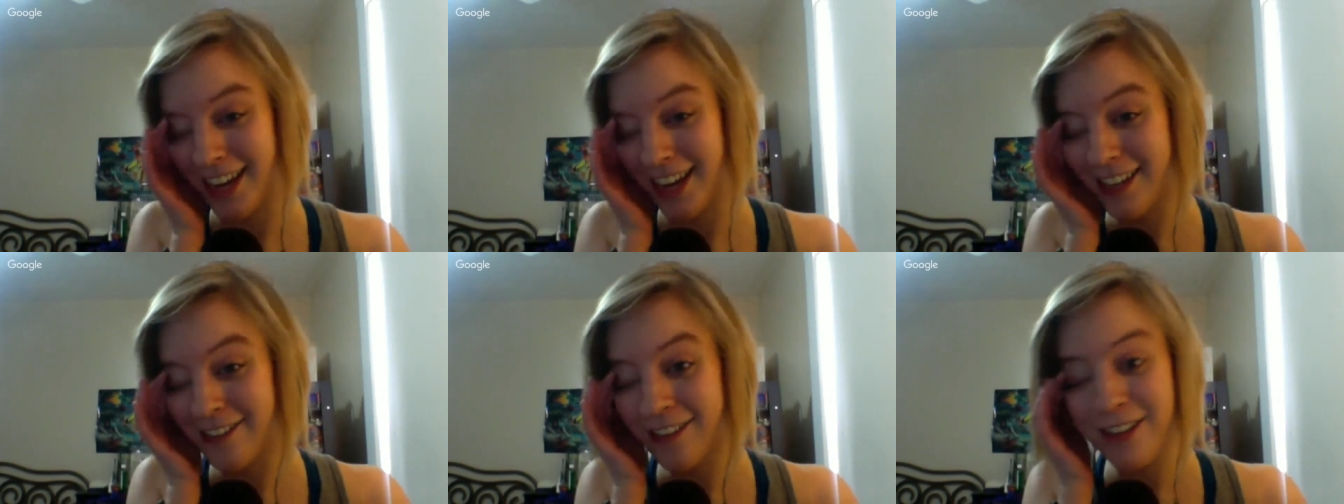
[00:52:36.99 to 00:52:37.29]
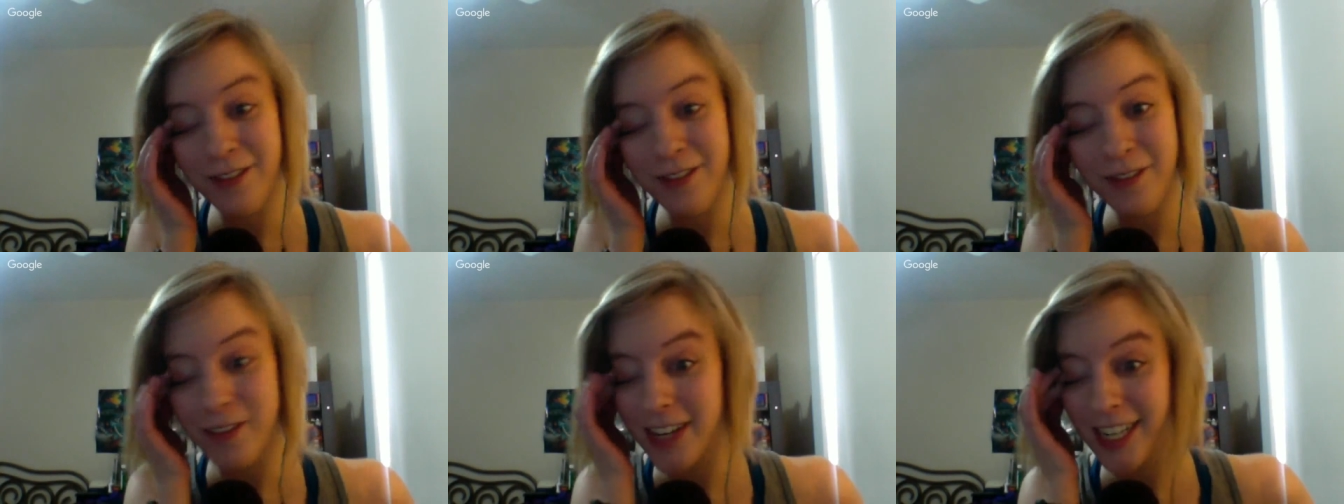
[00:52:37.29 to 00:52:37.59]
I don't
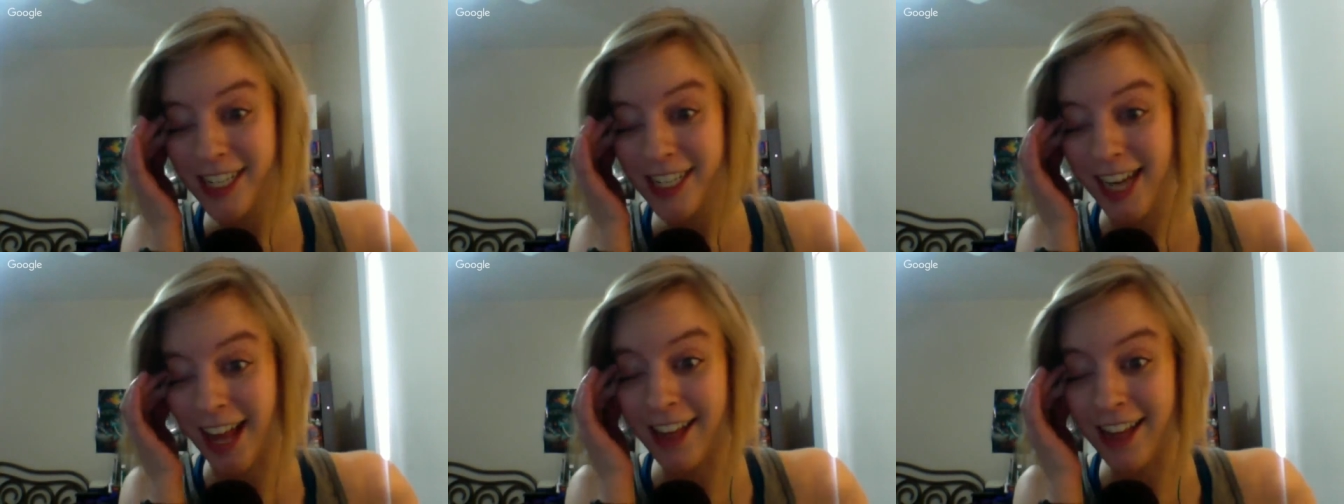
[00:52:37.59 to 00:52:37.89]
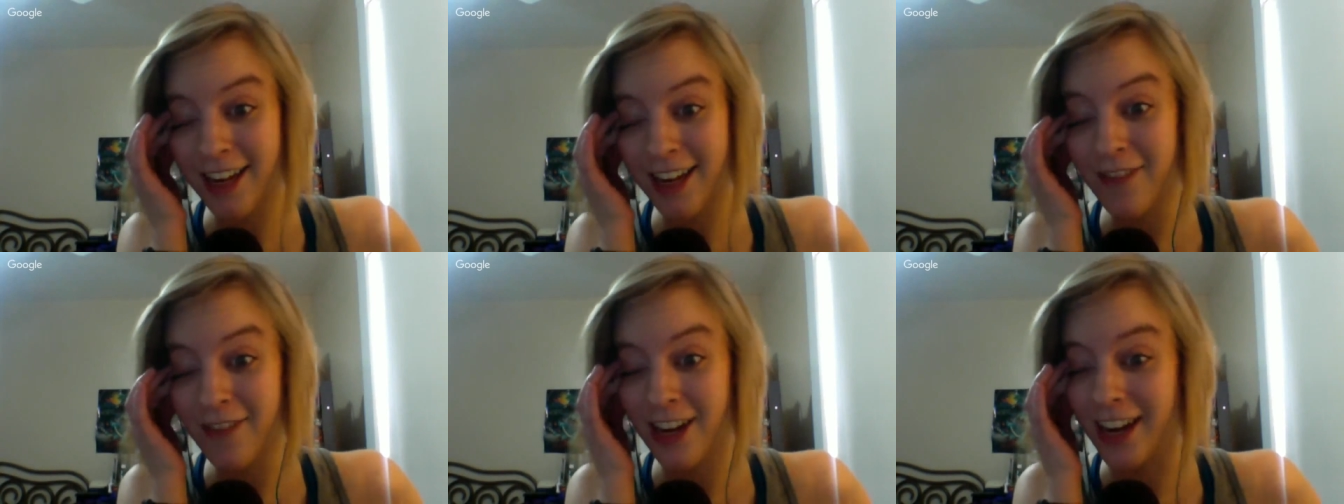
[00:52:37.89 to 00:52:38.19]
even want to tell
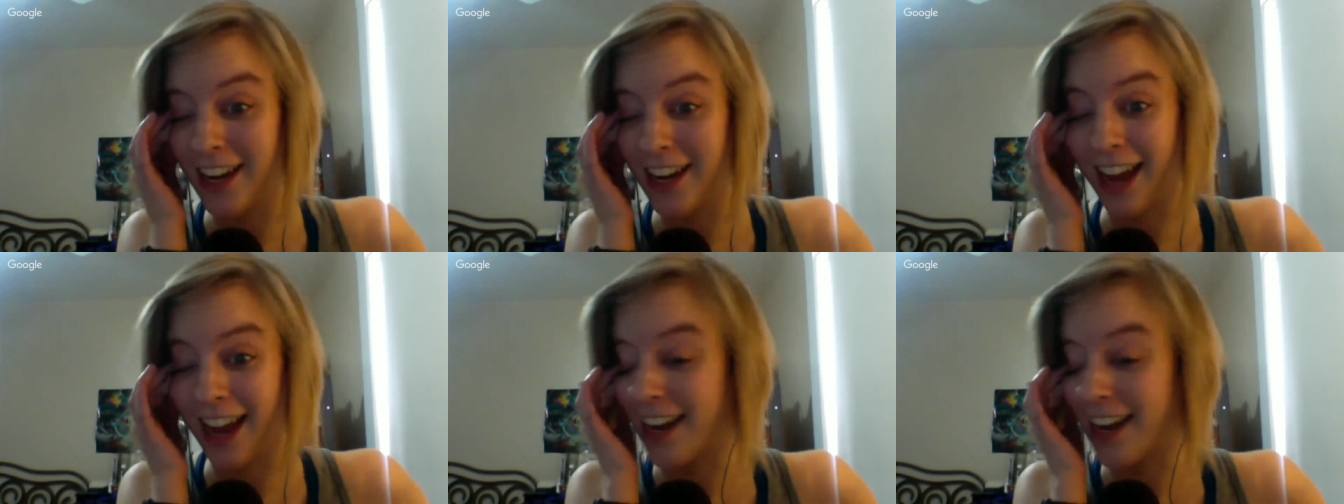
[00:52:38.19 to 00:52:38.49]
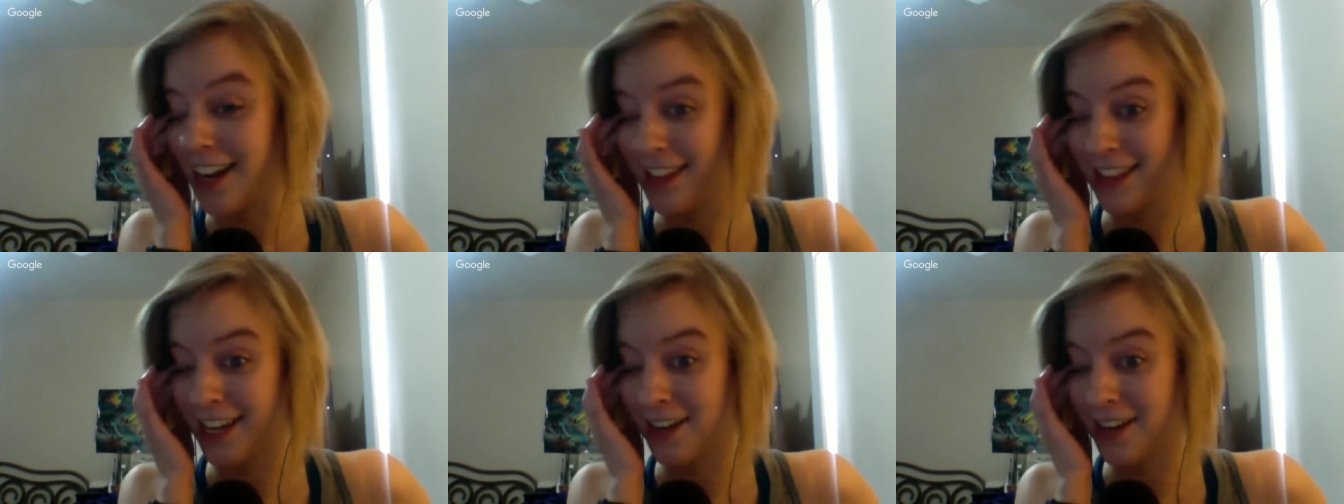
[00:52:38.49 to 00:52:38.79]
anybody
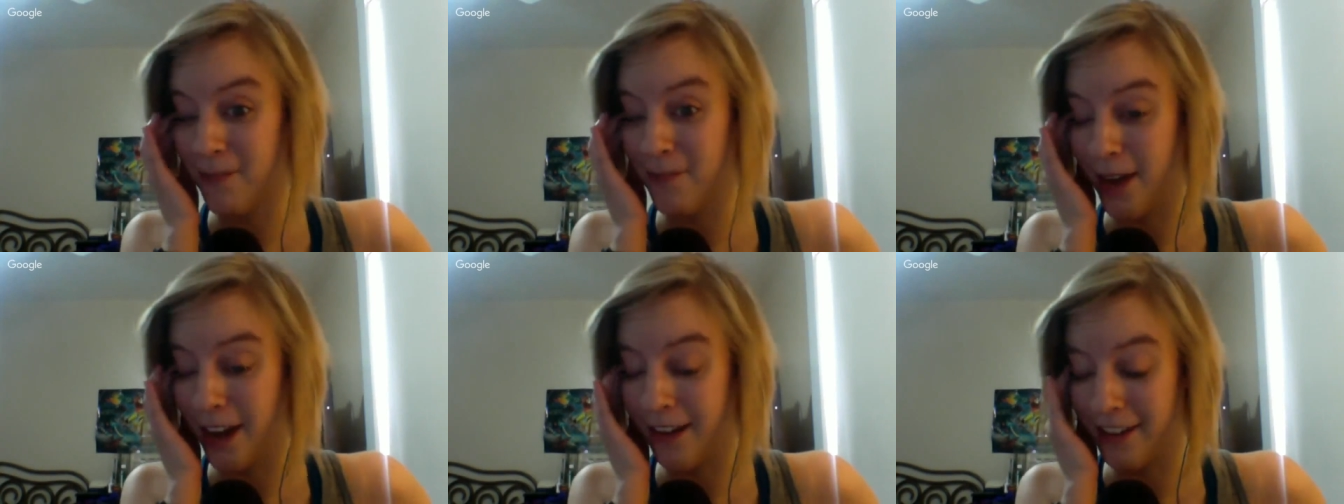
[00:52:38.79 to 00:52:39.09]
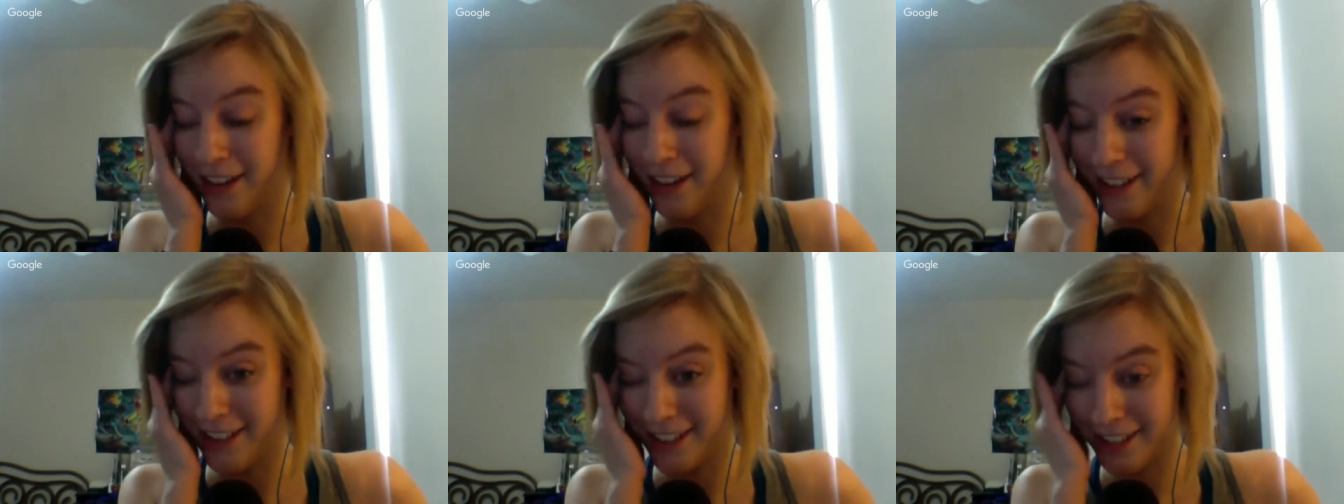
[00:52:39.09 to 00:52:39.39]
anything
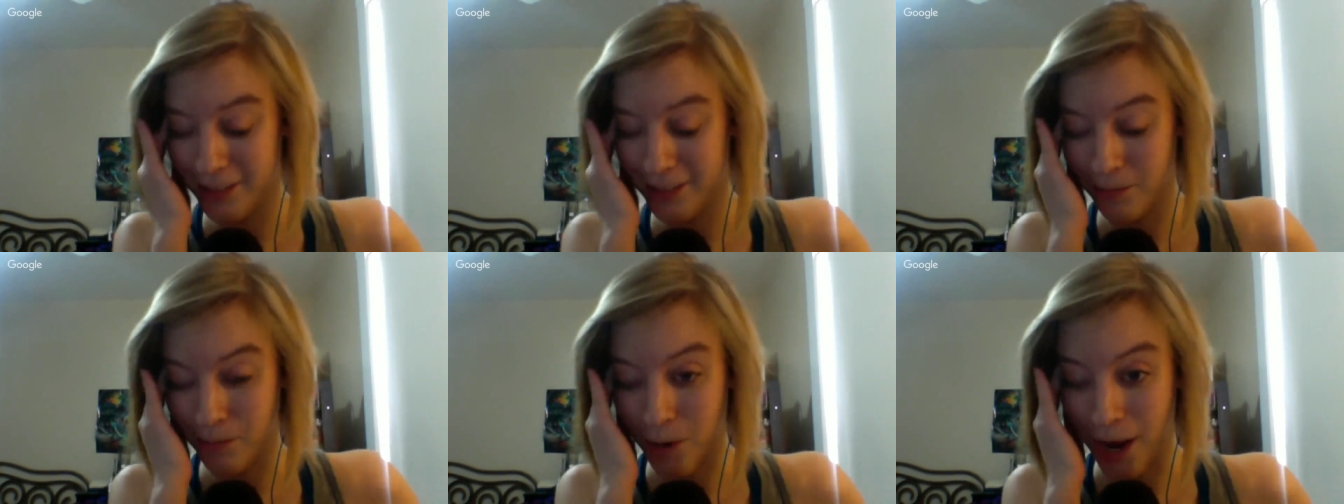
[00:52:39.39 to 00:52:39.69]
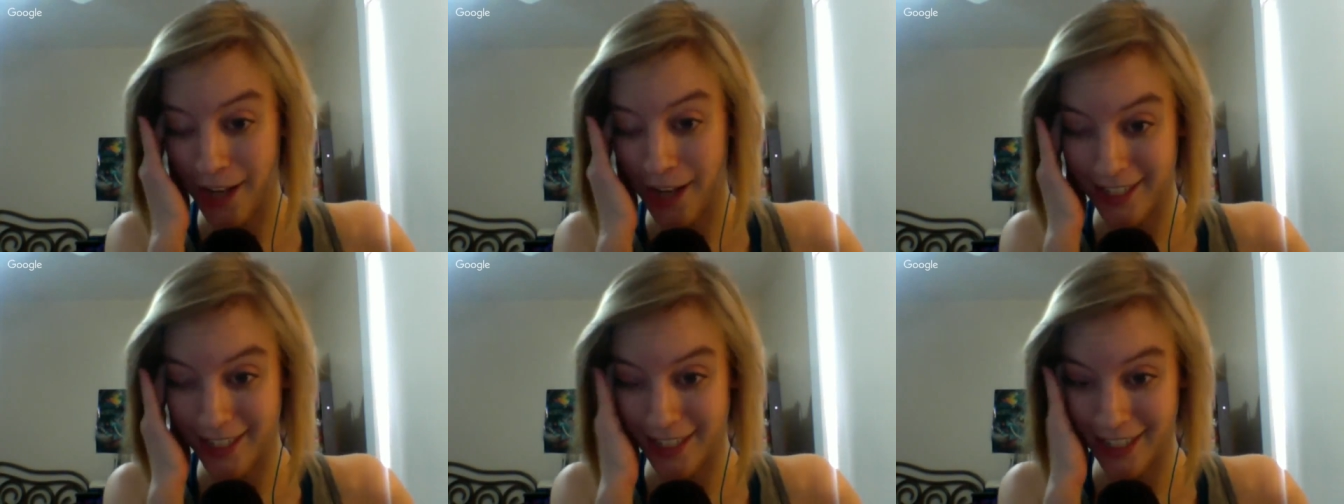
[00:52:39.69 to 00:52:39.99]
about it. Just
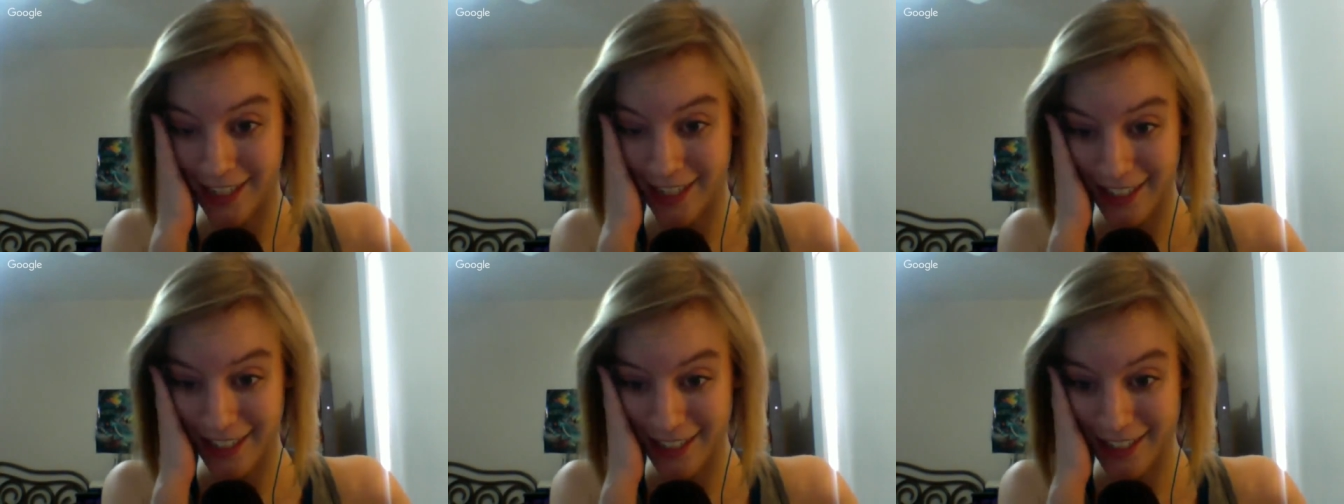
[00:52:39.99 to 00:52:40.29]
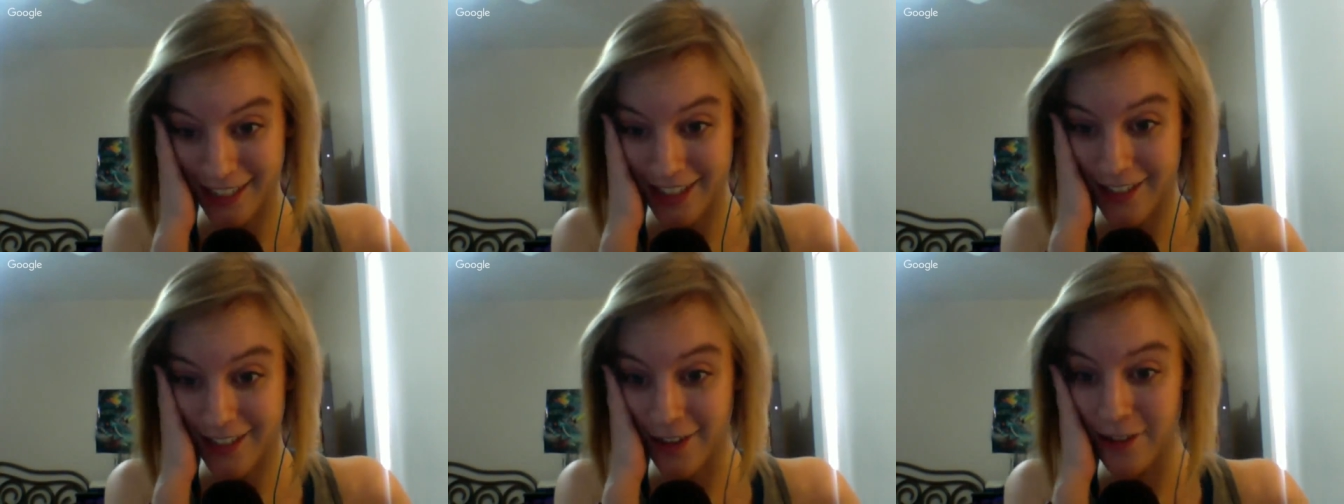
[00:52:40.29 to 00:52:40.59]
watch it.
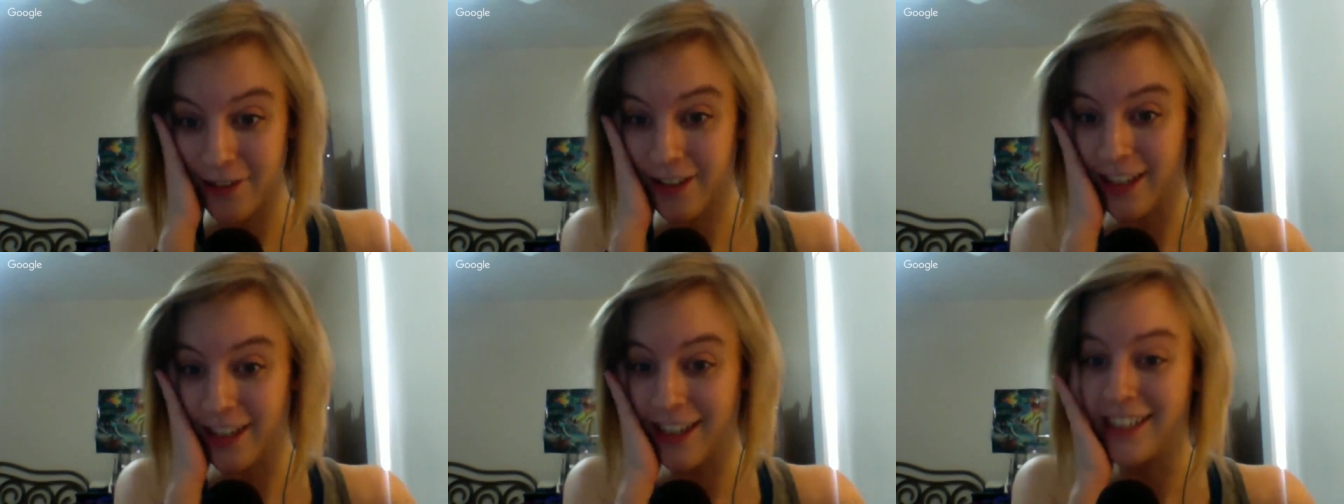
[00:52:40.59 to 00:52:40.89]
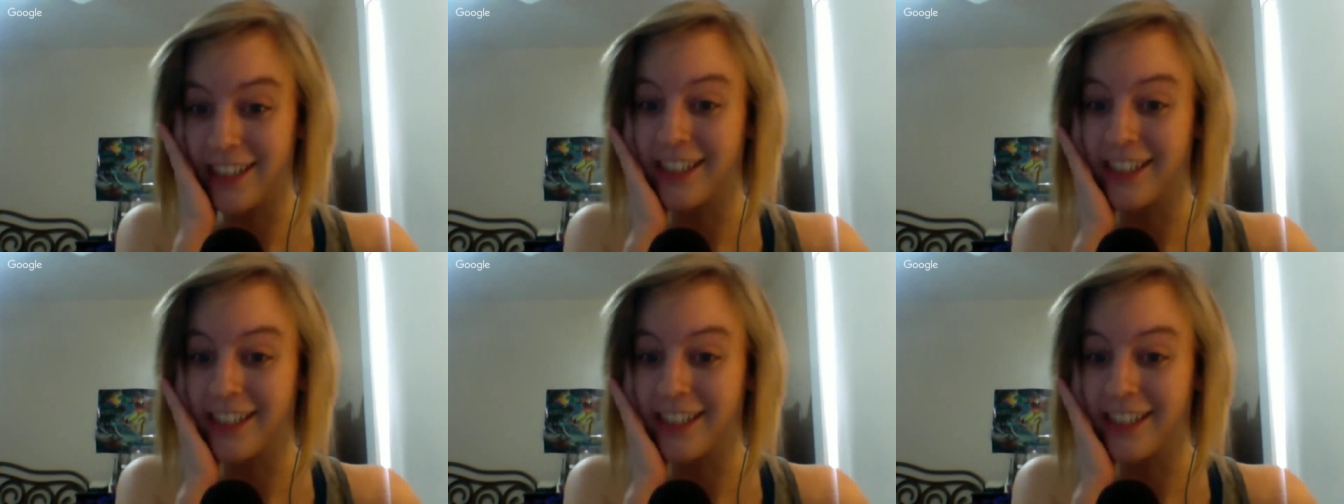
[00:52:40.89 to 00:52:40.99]
It's so good.